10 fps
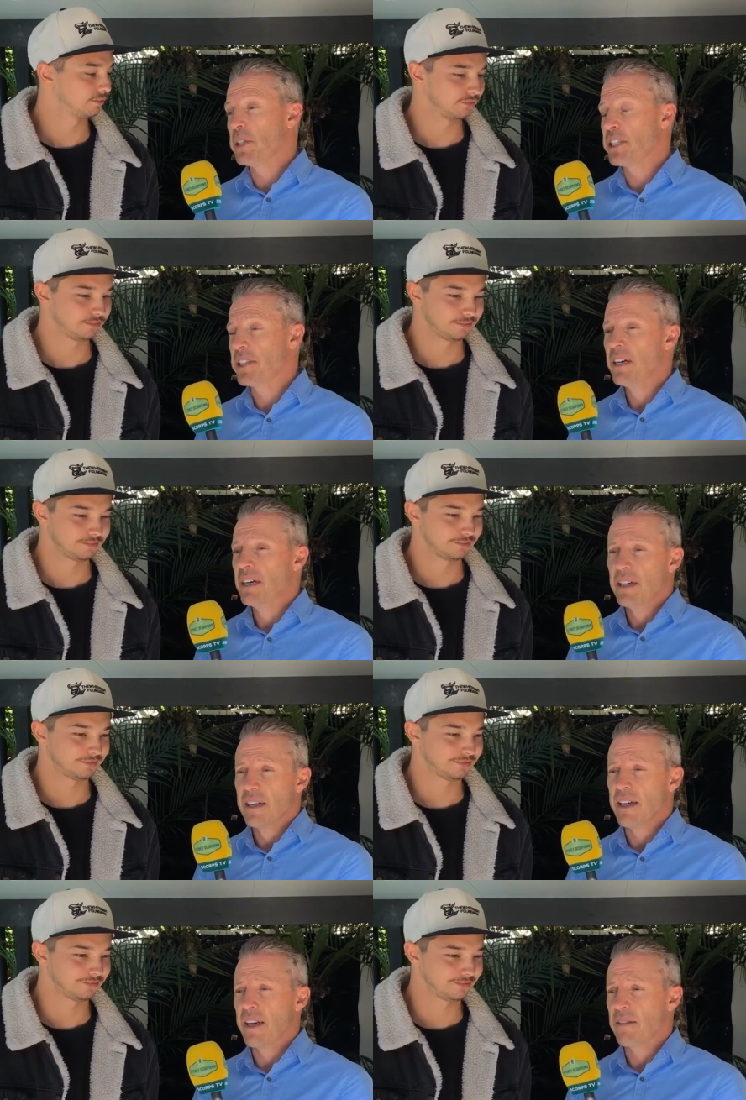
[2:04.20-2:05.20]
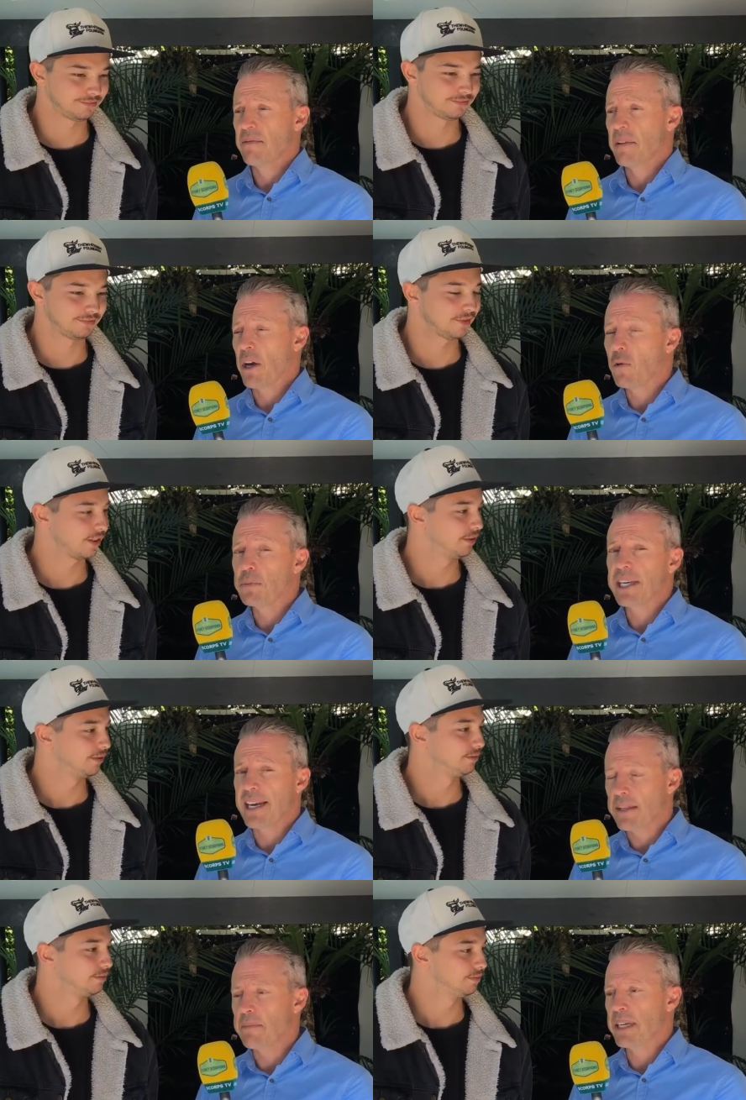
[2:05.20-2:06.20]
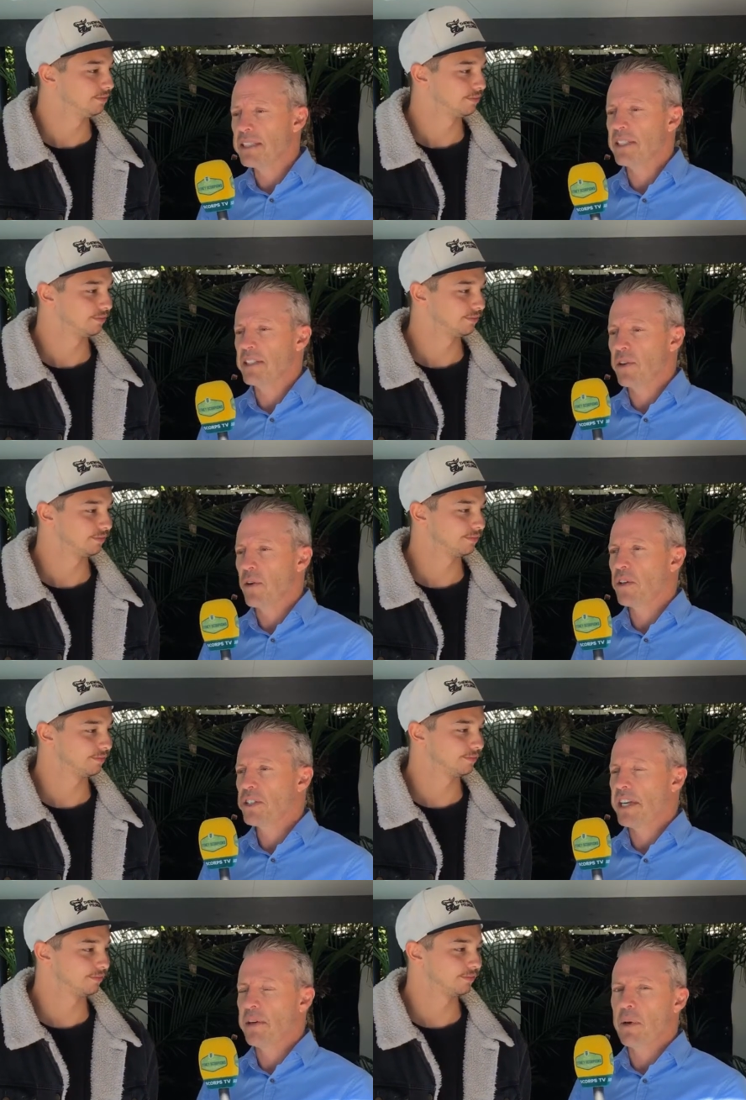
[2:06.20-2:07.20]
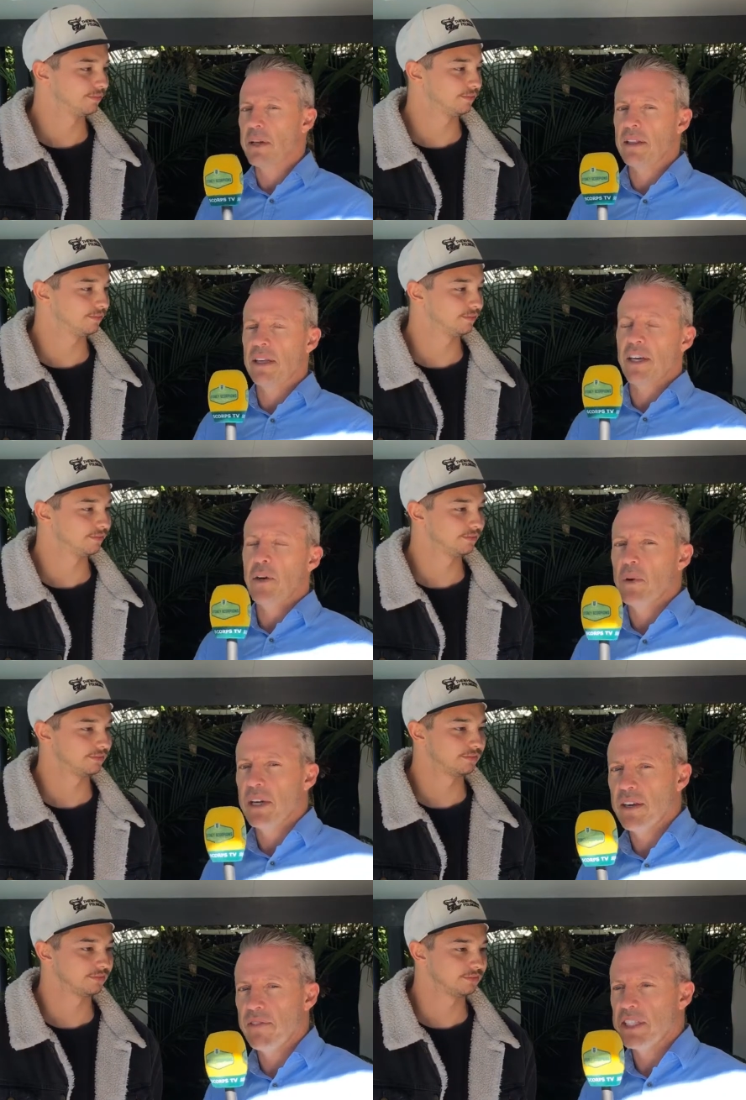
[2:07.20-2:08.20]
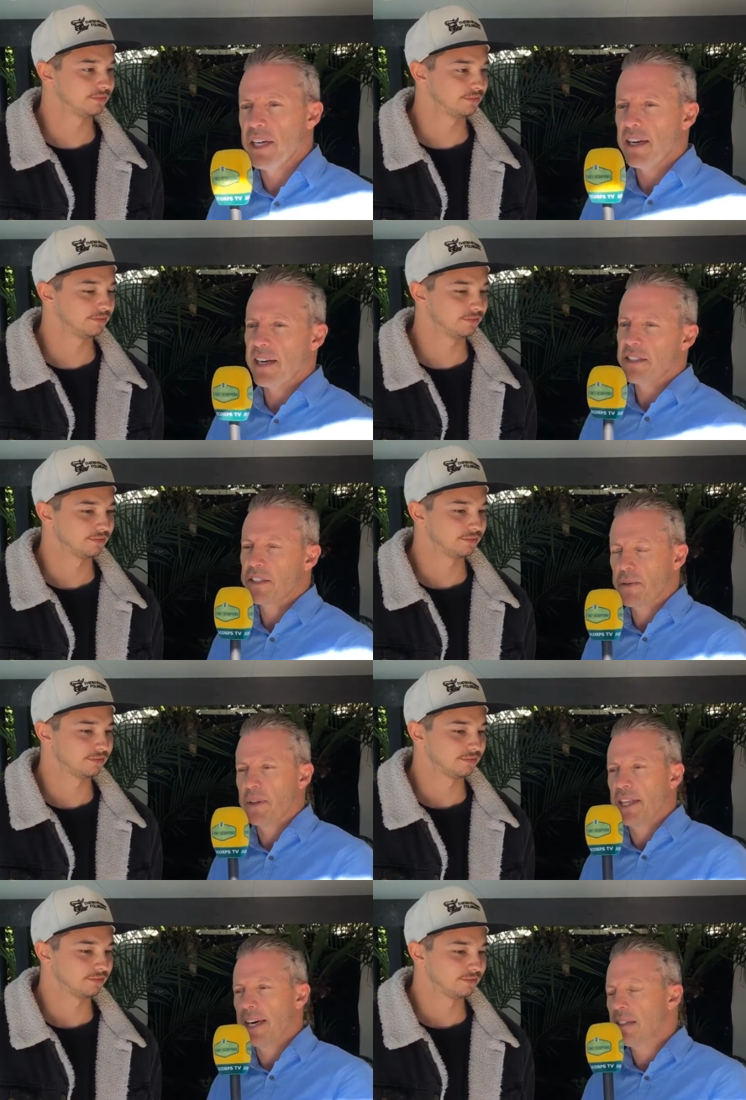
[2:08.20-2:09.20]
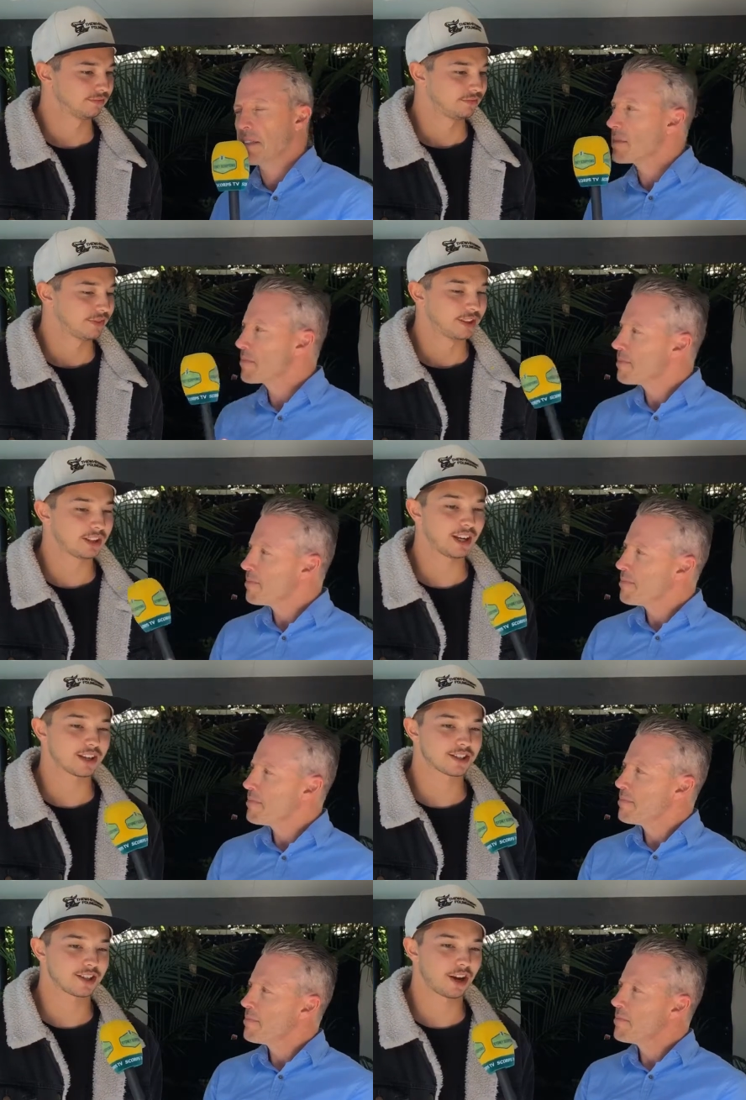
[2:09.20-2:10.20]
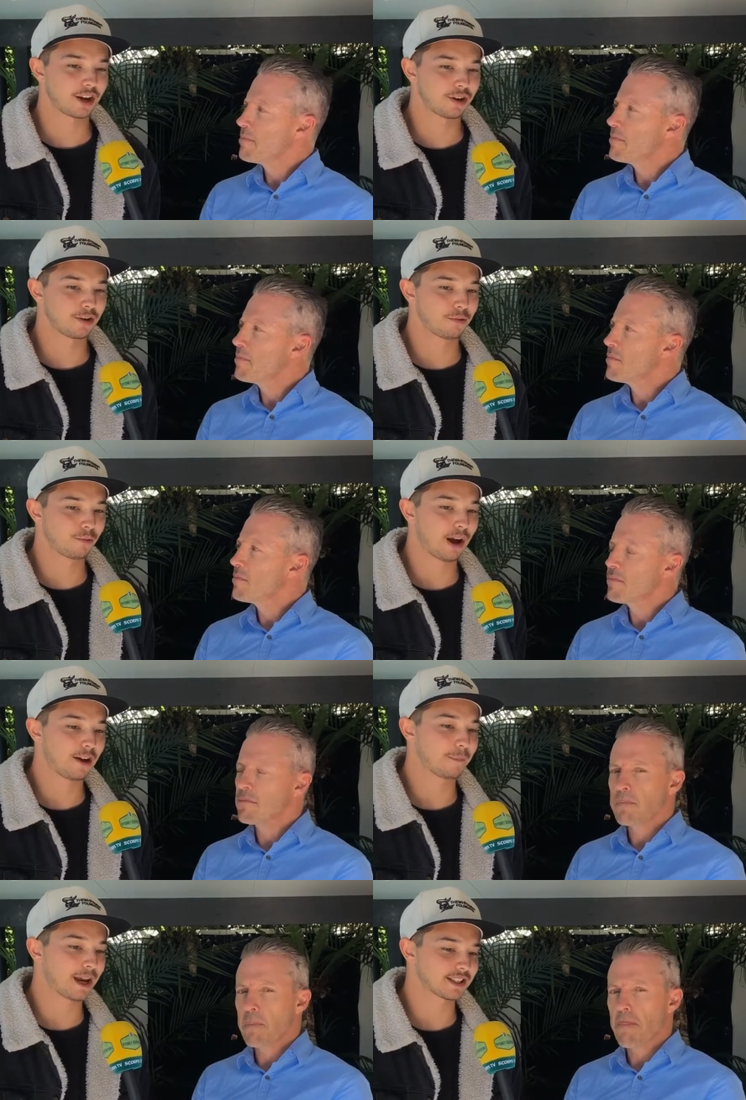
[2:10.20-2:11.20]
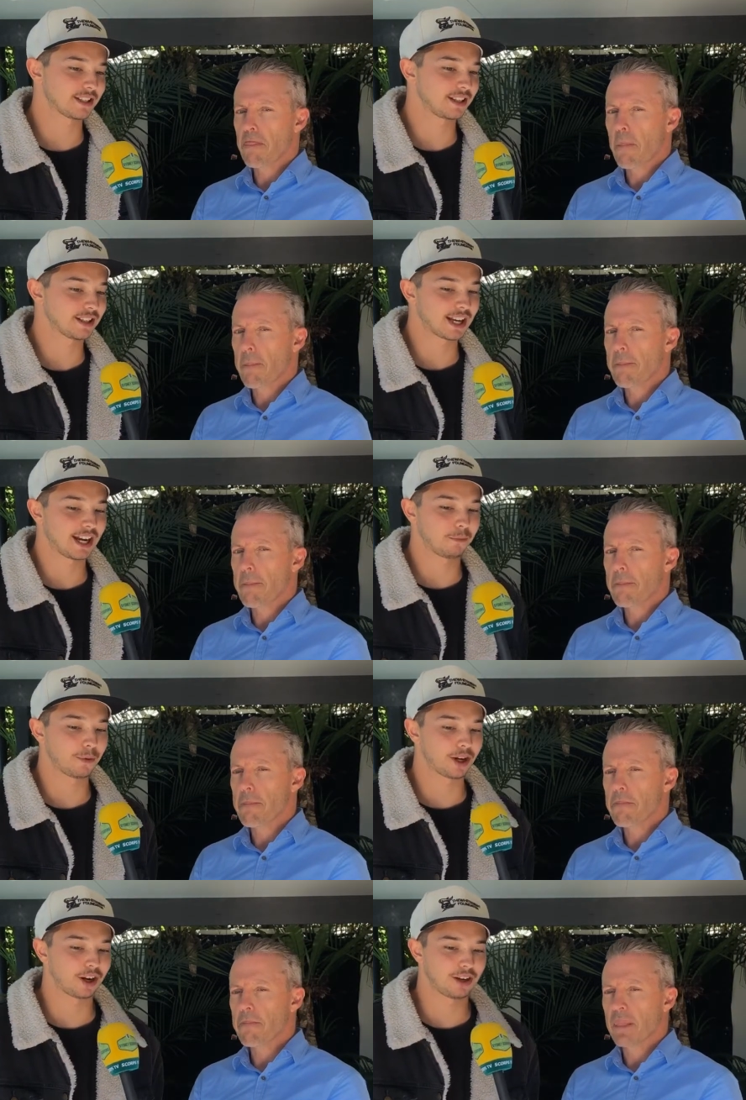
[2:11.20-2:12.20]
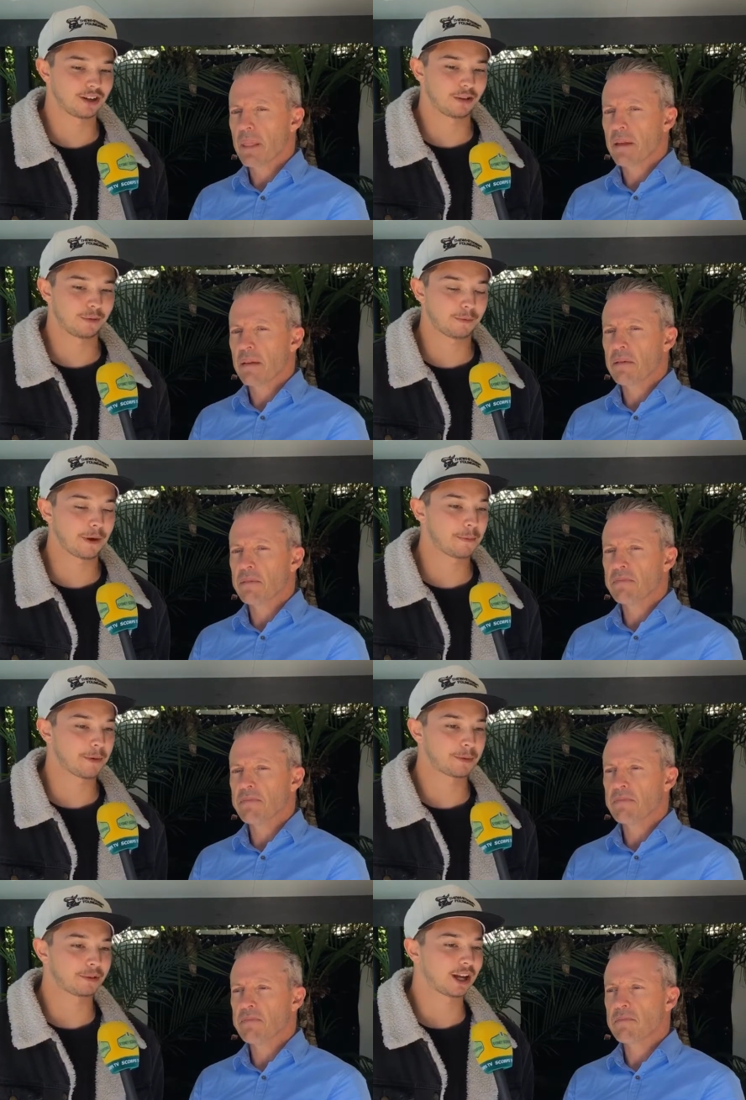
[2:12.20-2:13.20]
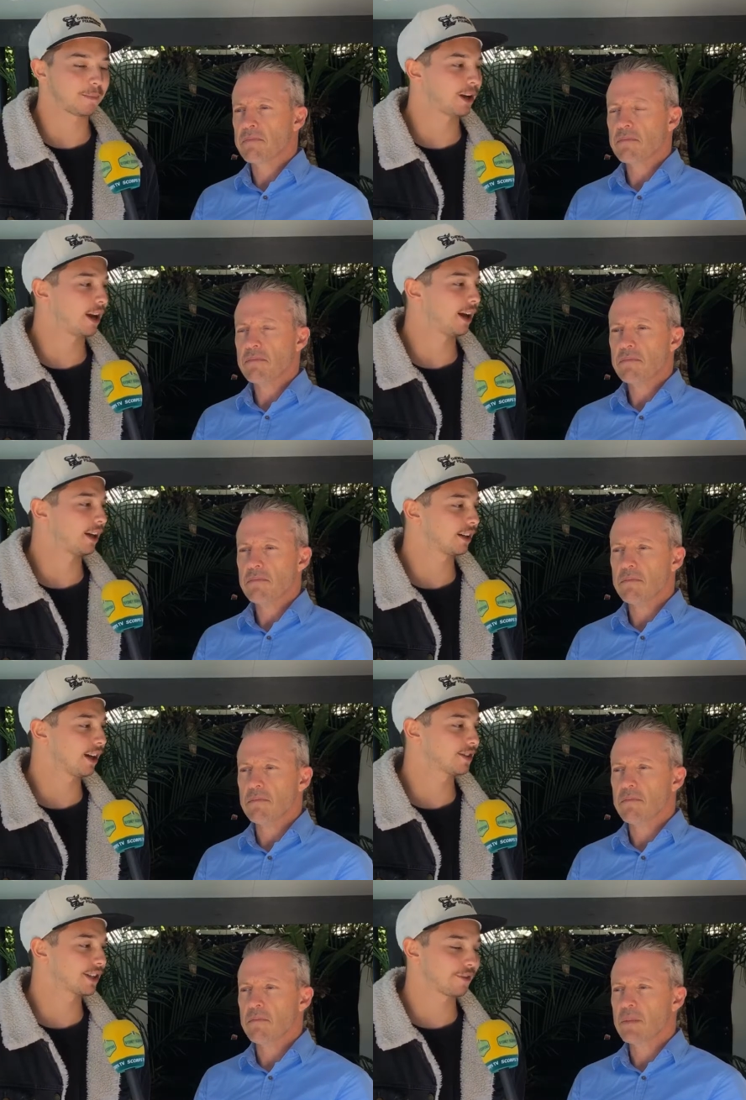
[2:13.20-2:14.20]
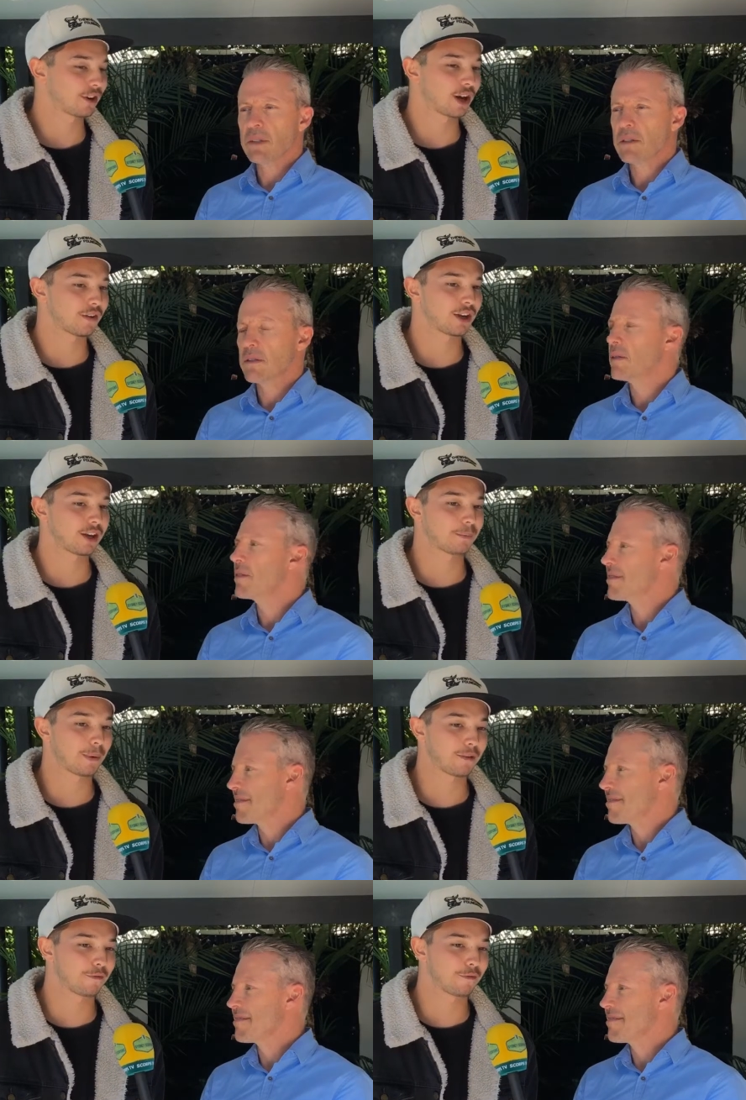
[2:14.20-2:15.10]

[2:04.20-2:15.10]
Speaker 1: which you know helps get the message across. Anyone that you want to give a shout out to and thanks?
Speaker 2: Yes, yeah, so our ambassadors, um, we got people like uh, Karl Stefanovic, Ben